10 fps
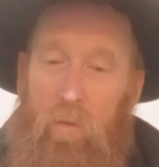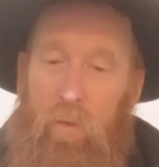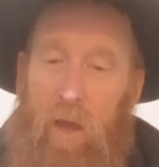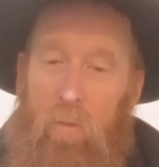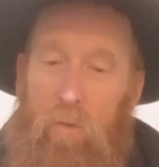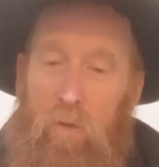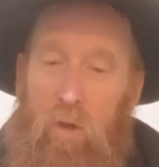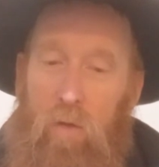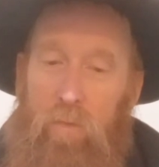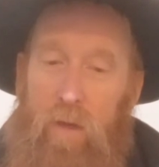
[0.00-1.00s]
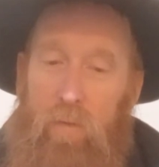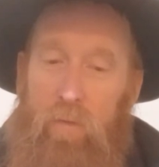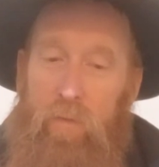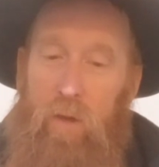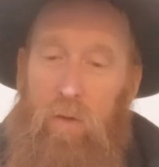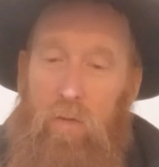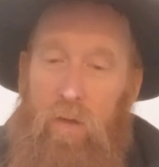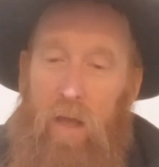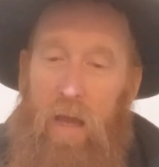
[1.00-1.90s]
that will not be revealed,